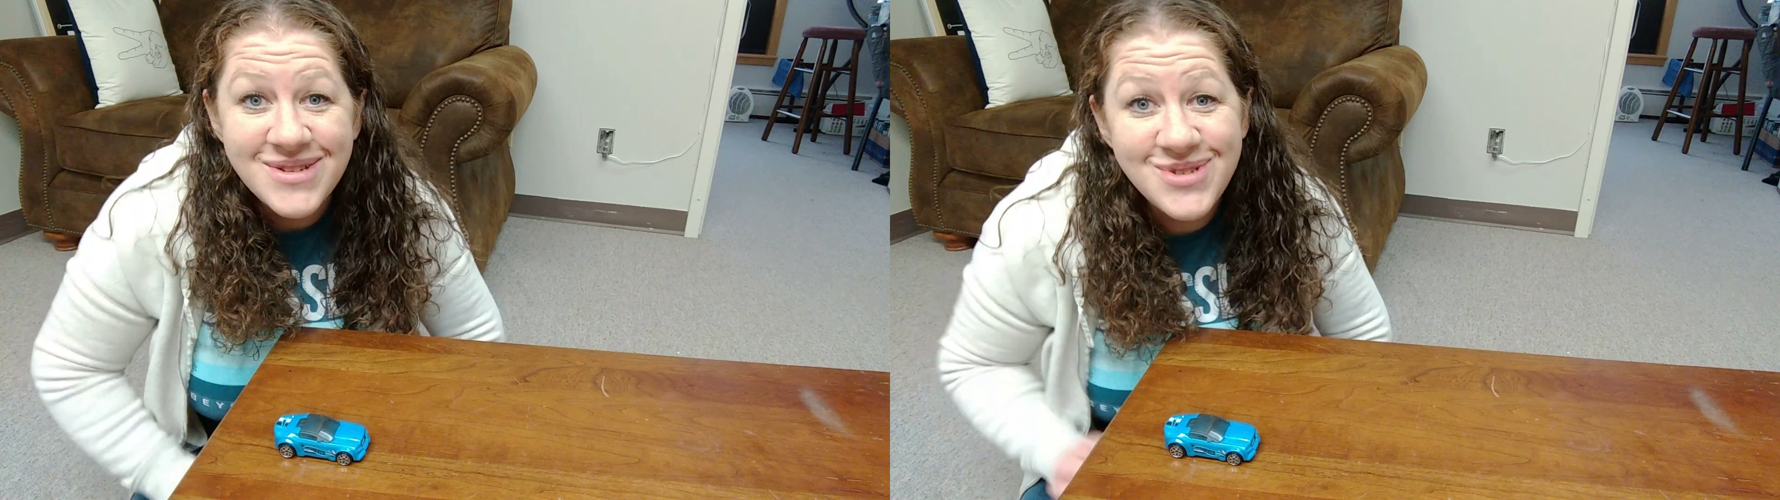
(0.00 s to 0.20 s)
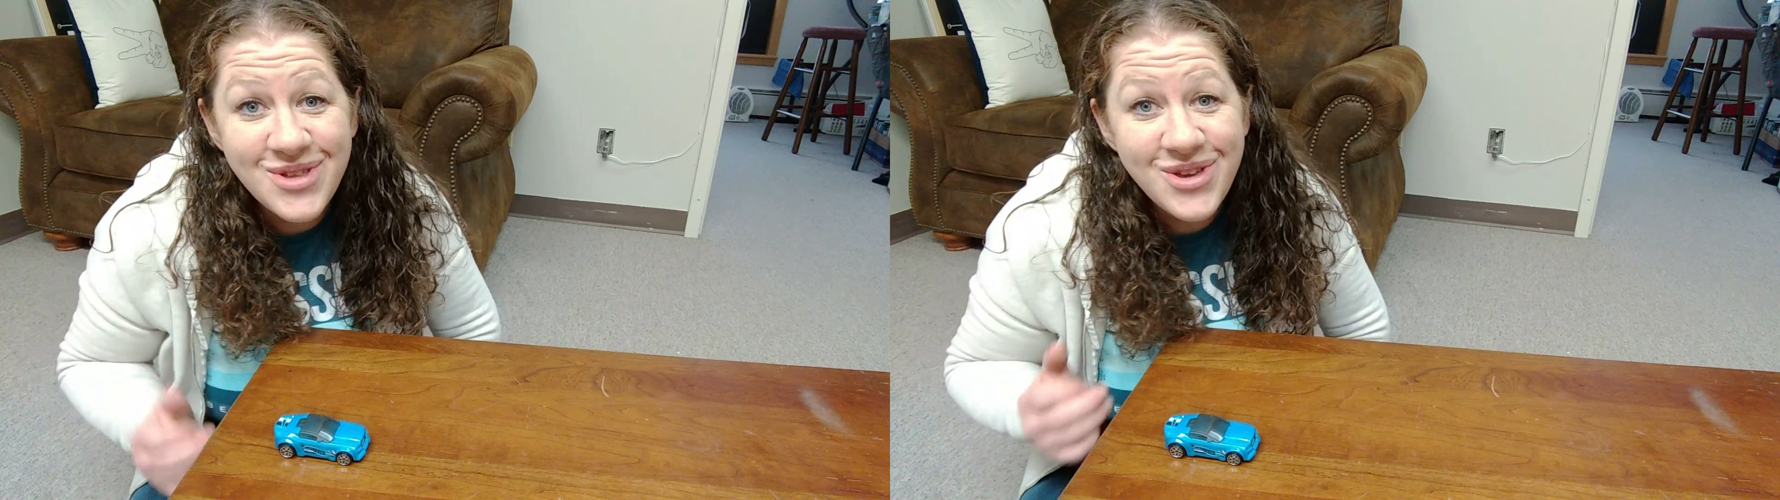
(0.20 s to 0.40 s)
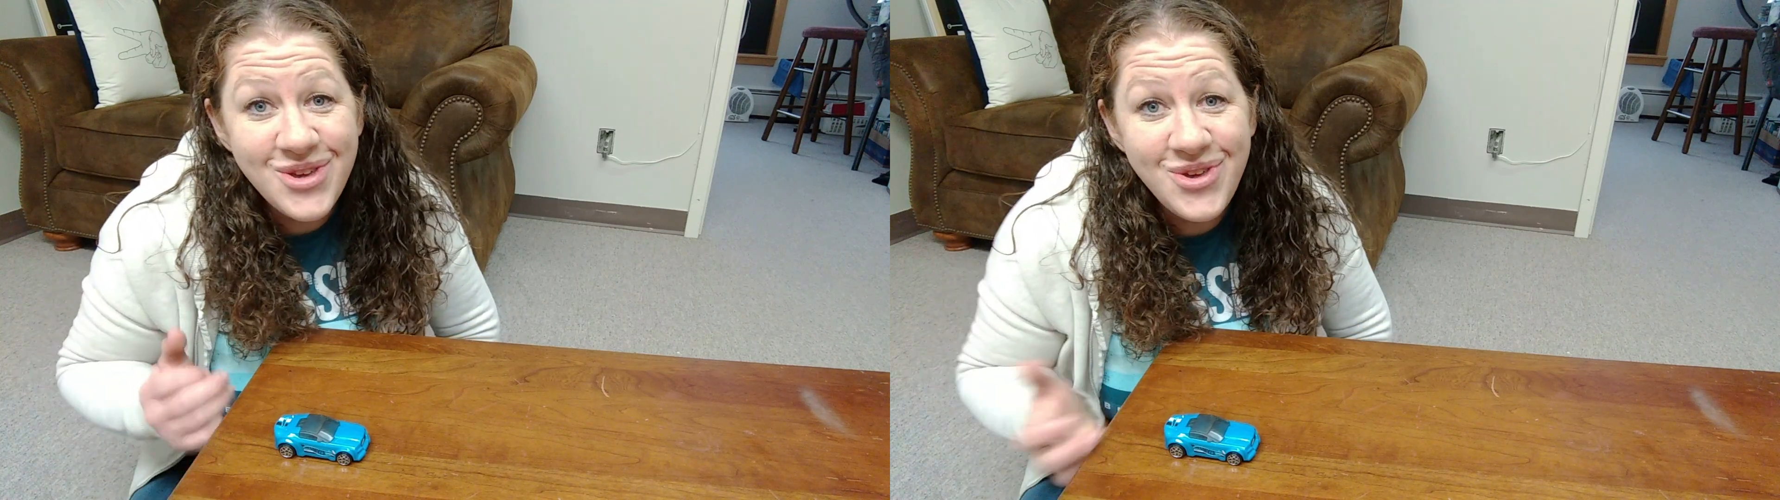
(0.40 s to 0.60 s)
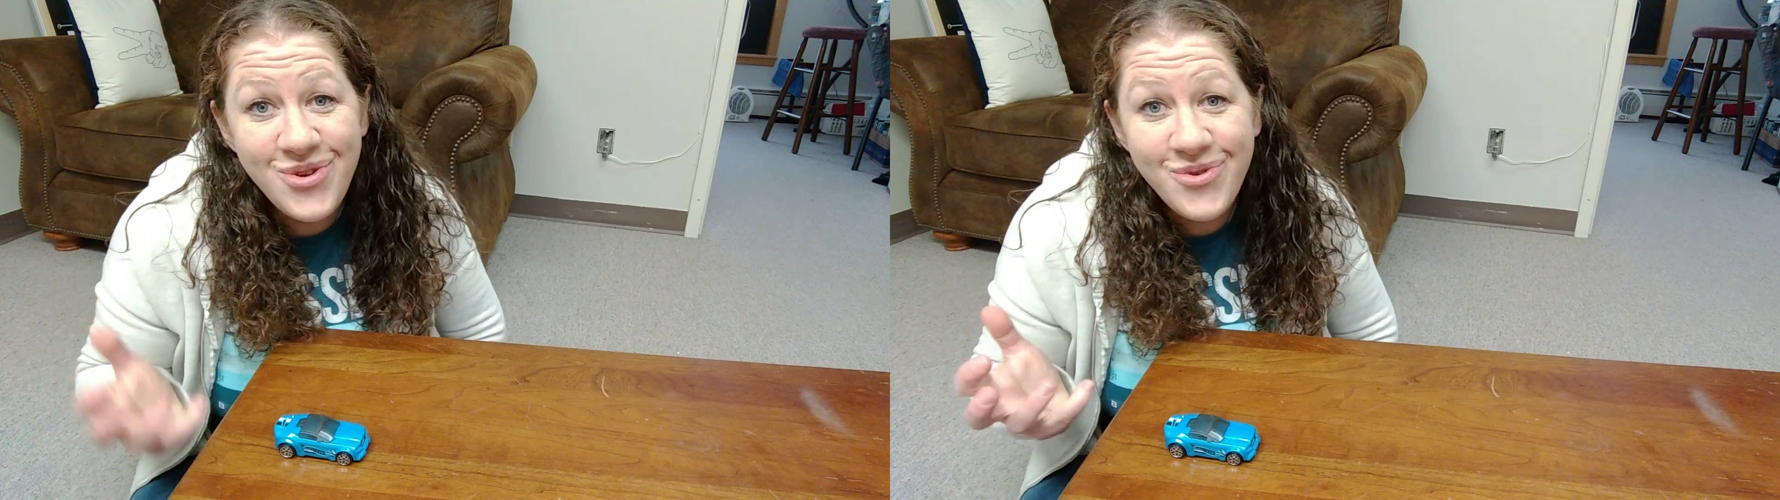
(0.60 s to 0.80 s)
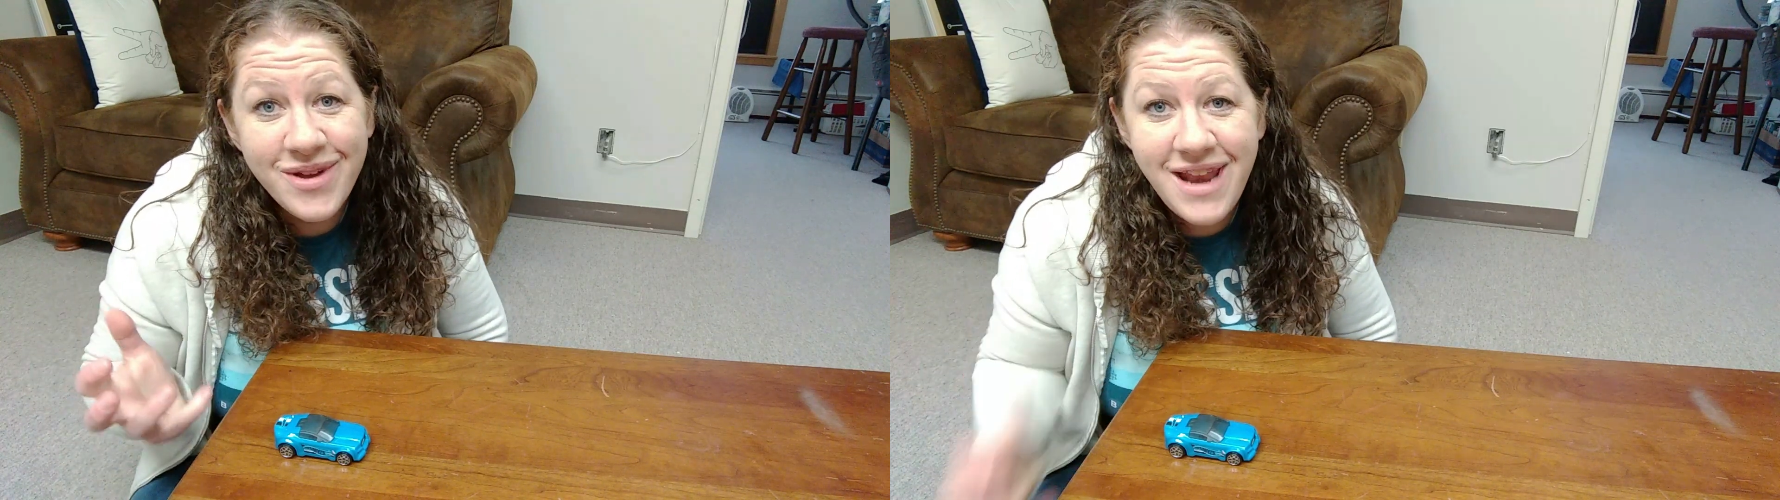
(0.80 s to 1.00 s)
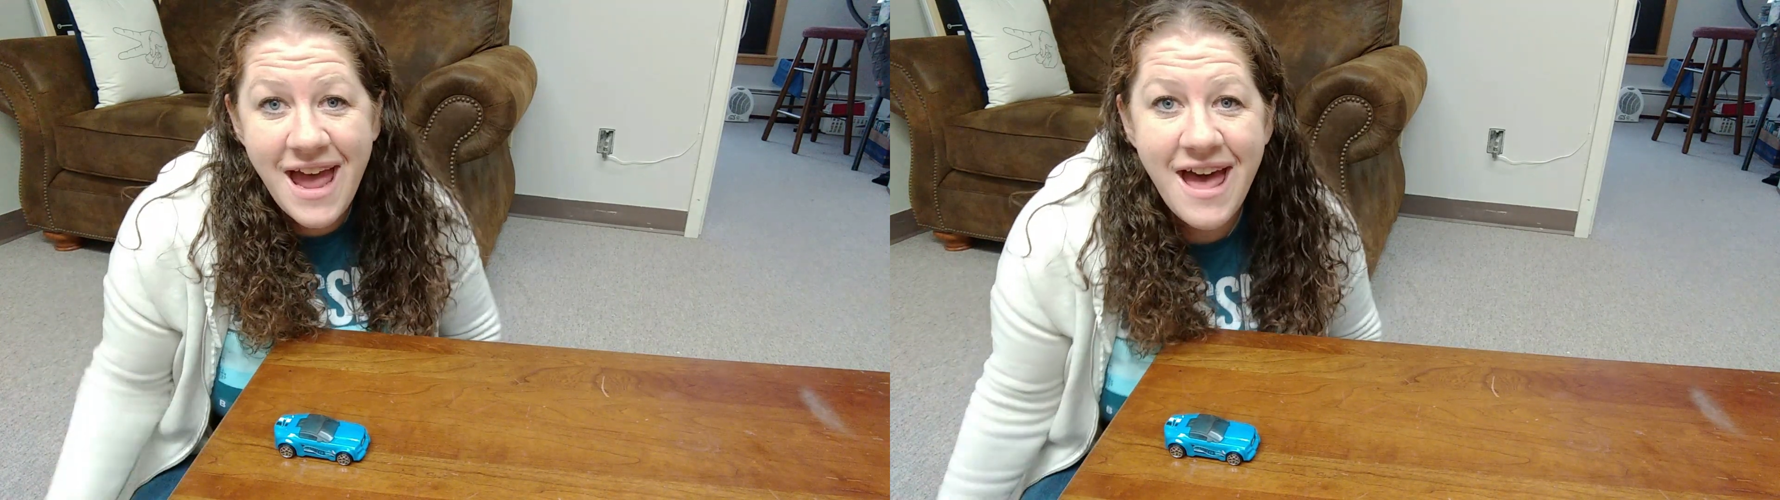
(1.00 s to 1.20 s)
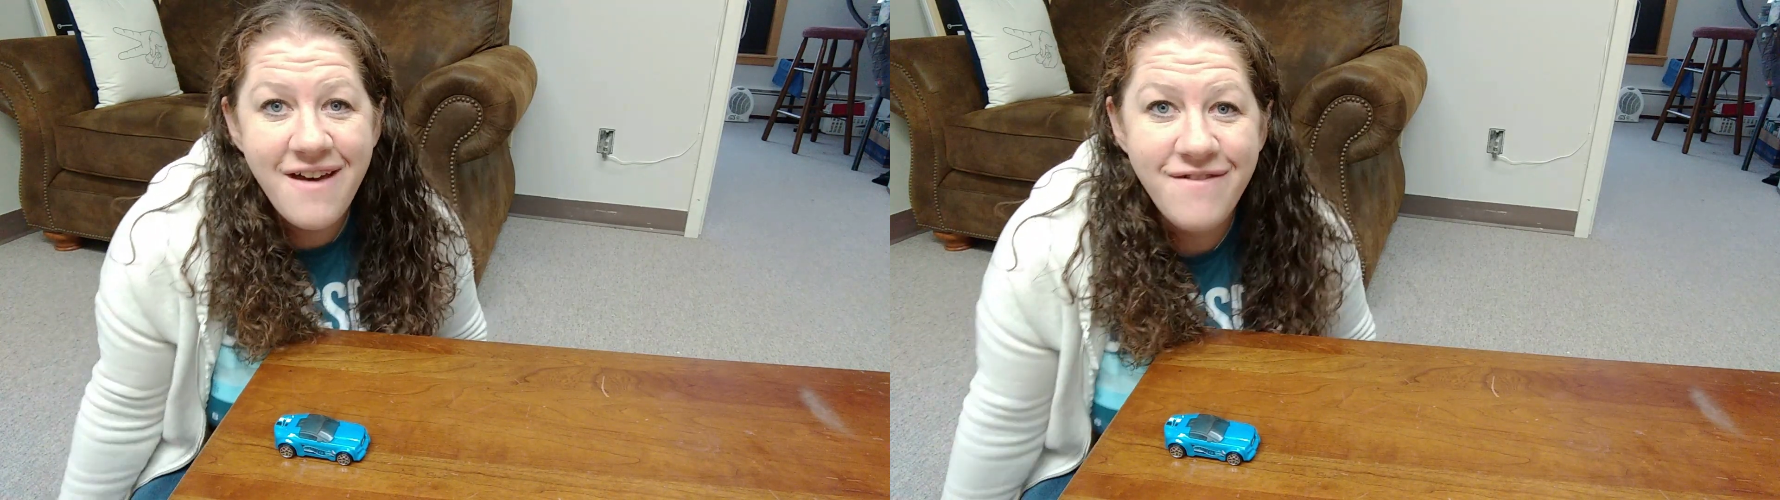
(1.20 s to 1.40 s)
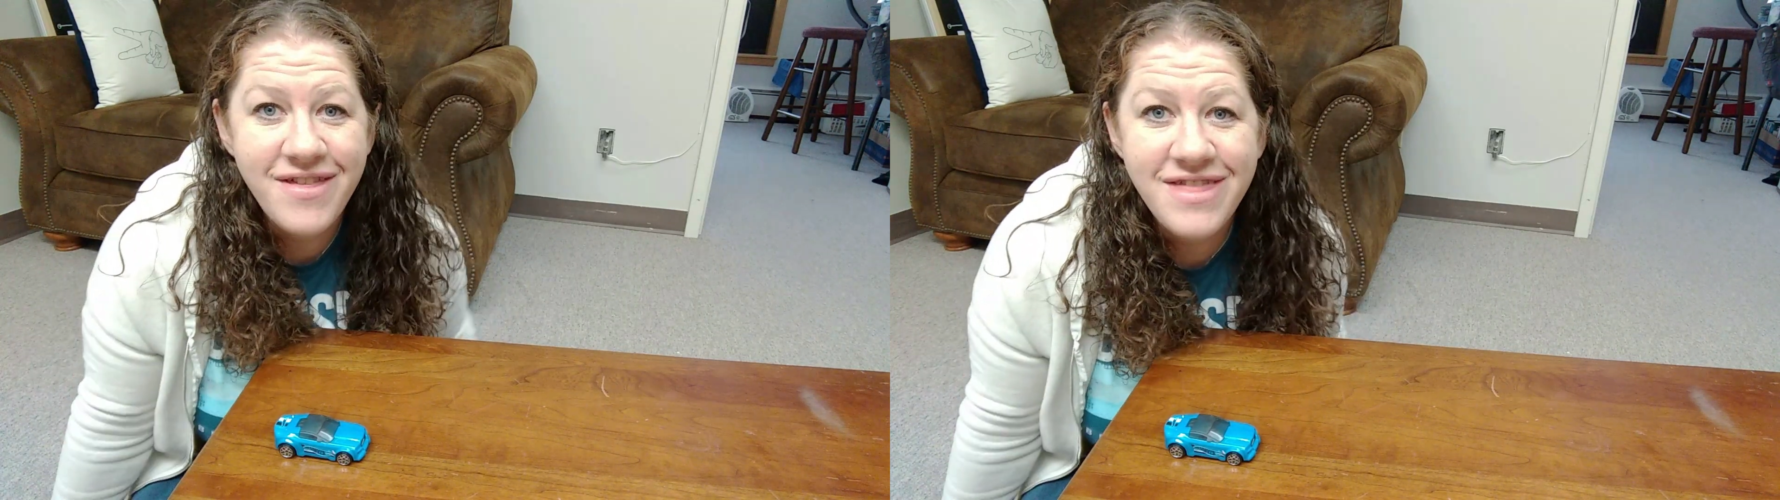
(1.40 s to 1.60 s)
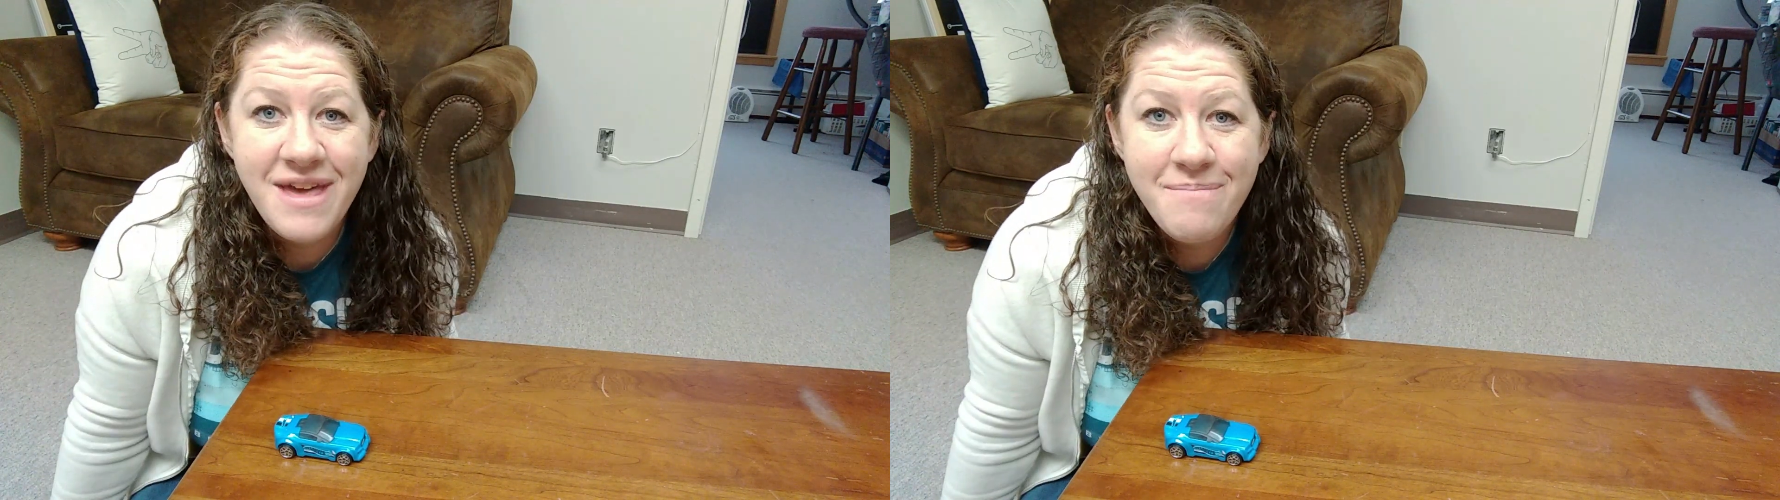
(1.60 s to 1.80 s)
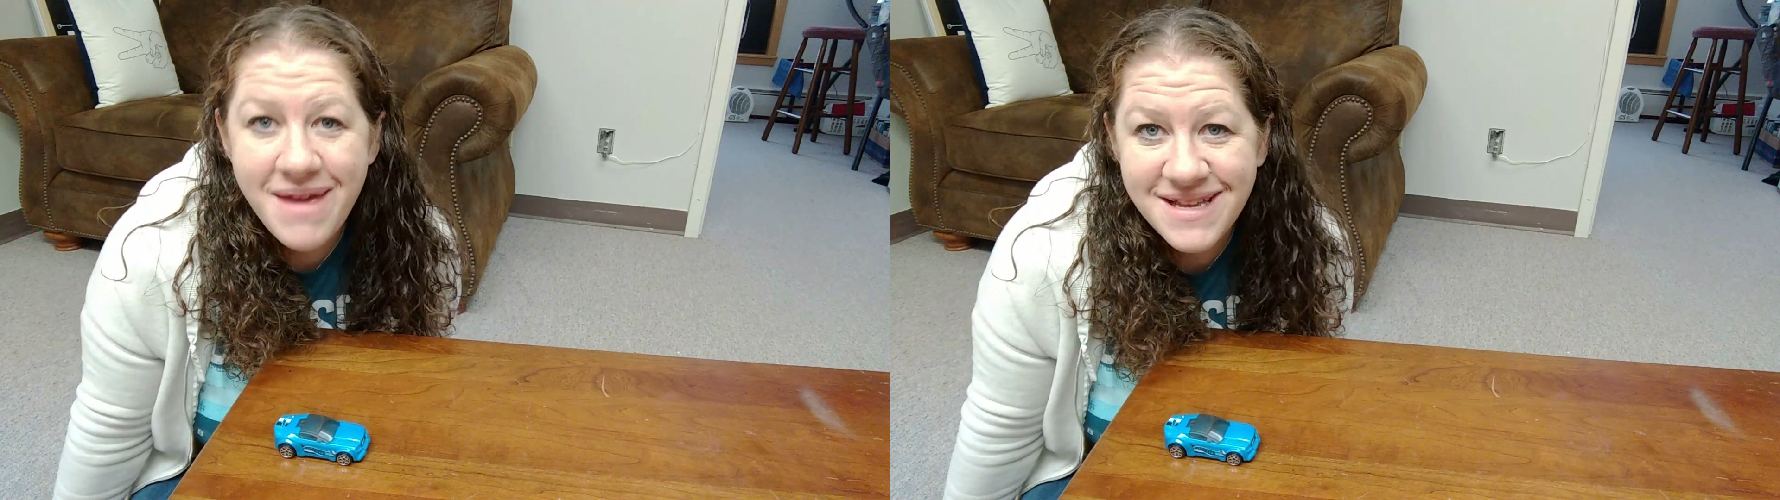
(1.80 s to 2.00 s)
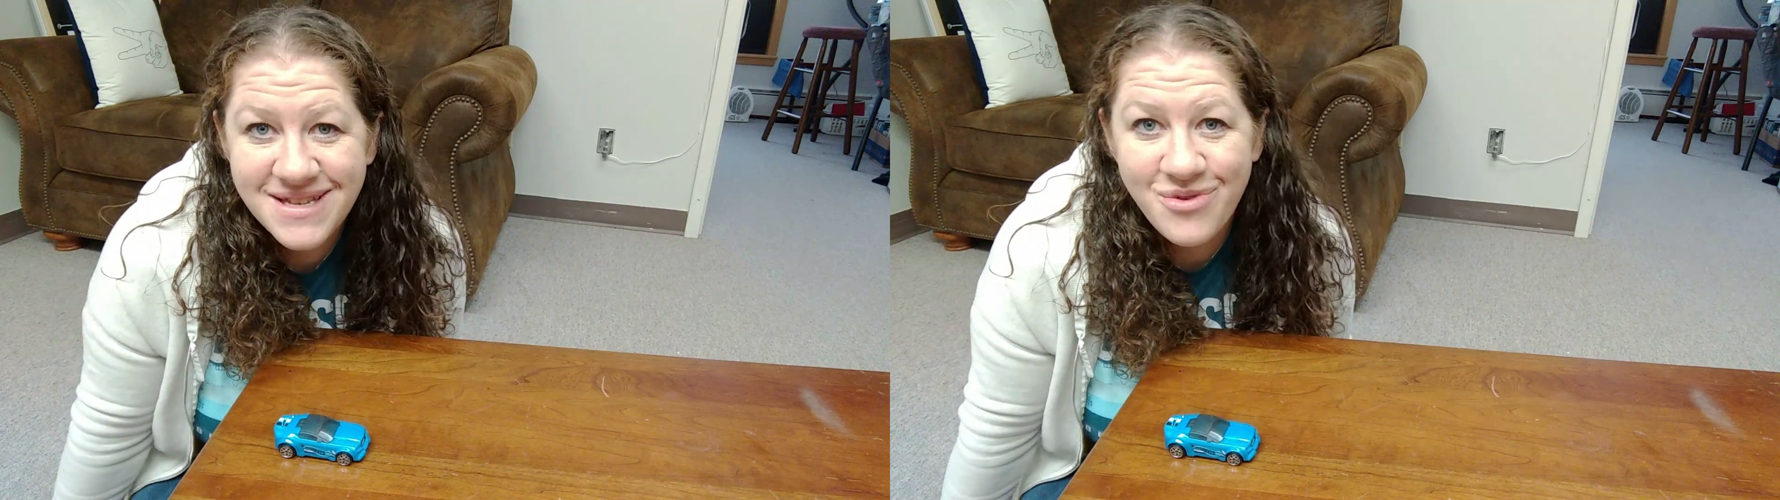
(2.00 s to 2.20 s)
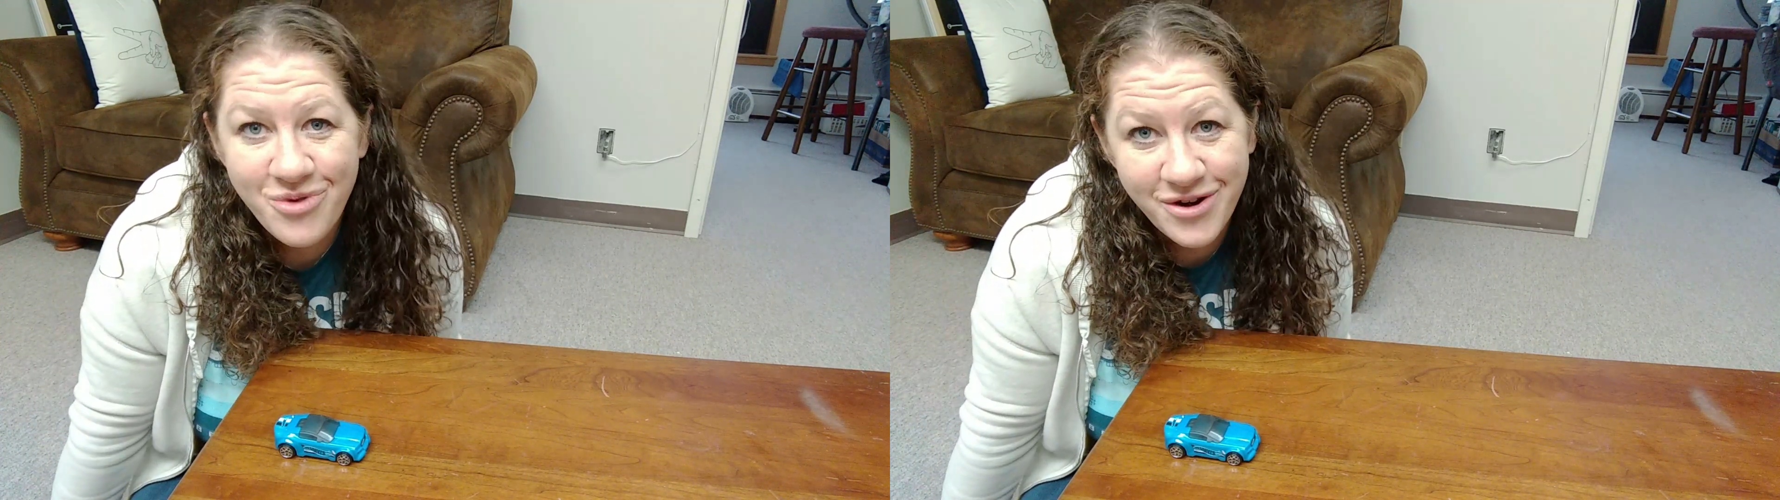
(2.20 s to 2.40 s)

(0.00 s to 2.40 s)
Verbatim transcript: so that you can have the amazing,